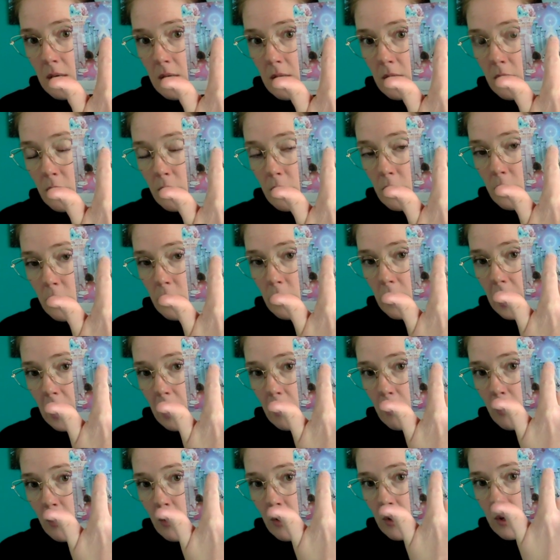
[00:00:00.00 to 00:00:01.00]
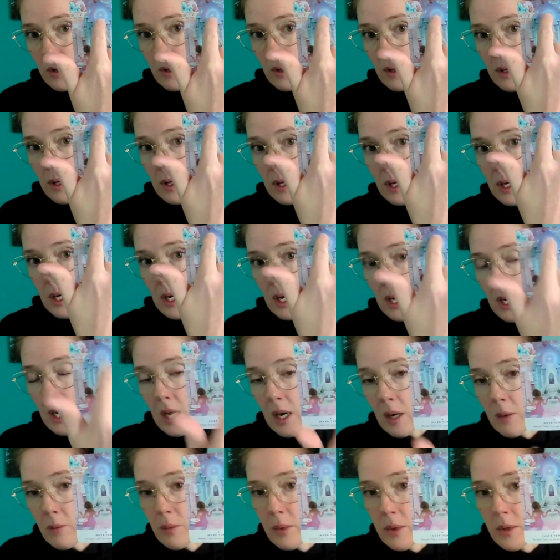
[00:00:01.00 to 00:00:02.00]
through that portal
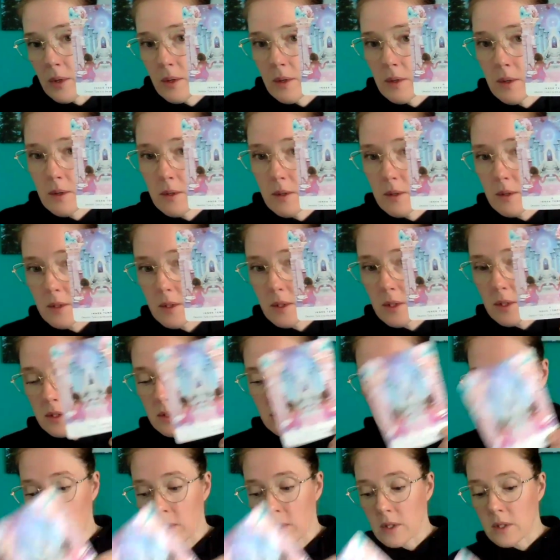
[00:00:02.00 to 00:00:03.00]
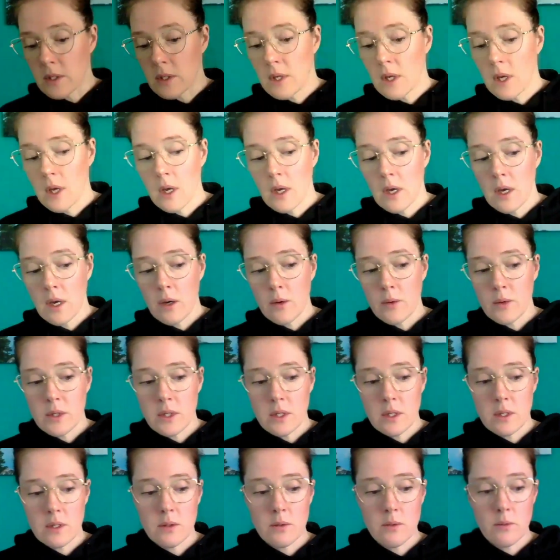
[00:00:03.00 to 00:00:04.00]
up to source, which
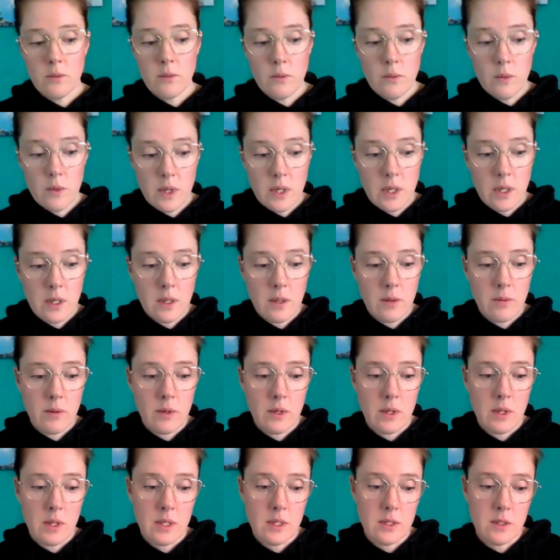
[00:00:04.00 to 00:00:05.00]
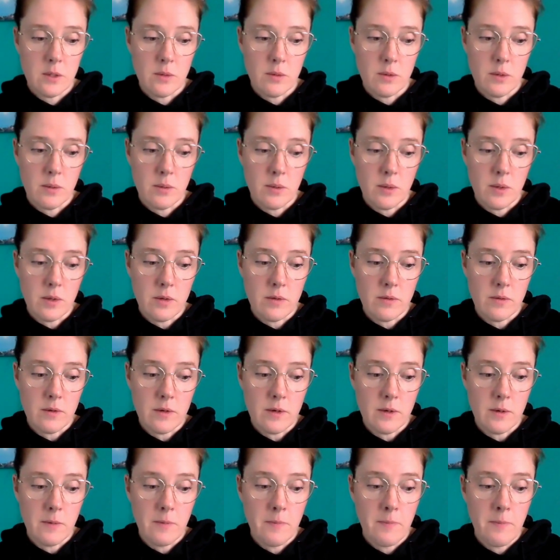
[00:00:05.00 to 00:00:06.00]
is really, really super
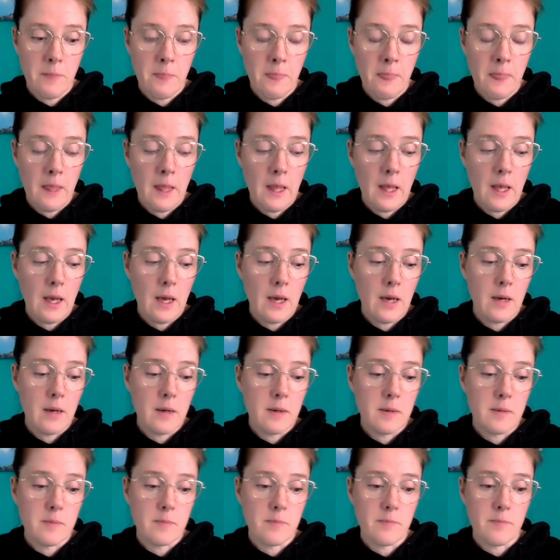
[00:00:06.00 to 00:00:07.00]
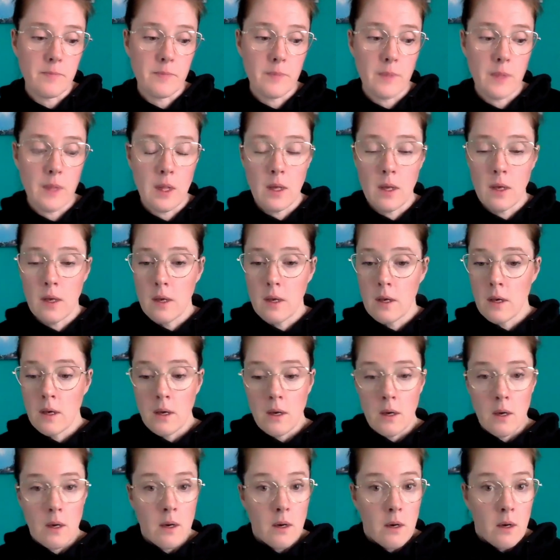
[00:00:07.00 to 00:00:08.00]
beautiful. um
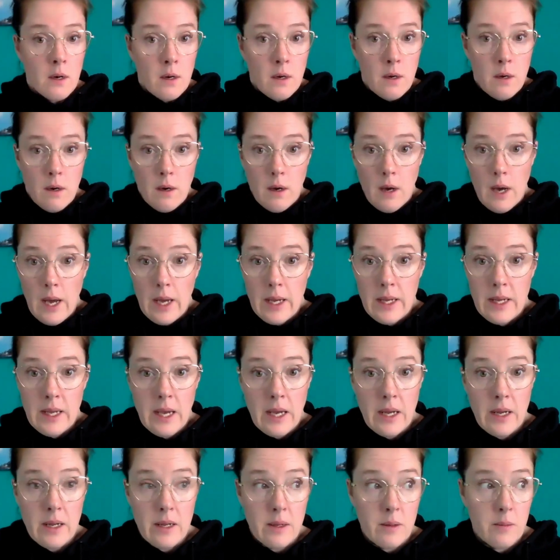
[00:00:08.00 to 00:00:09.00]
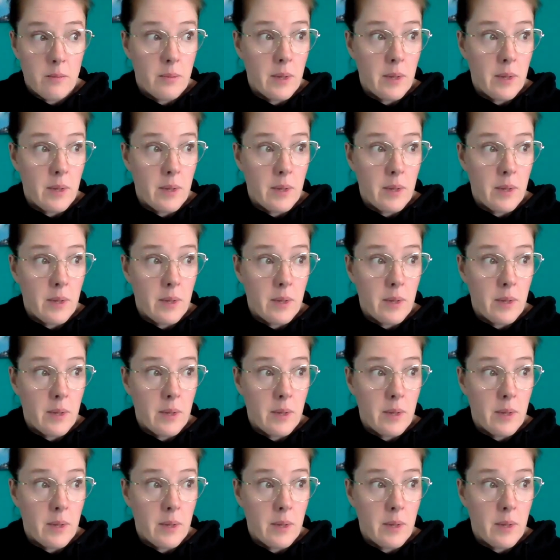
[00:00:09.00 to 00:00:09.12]
I get it,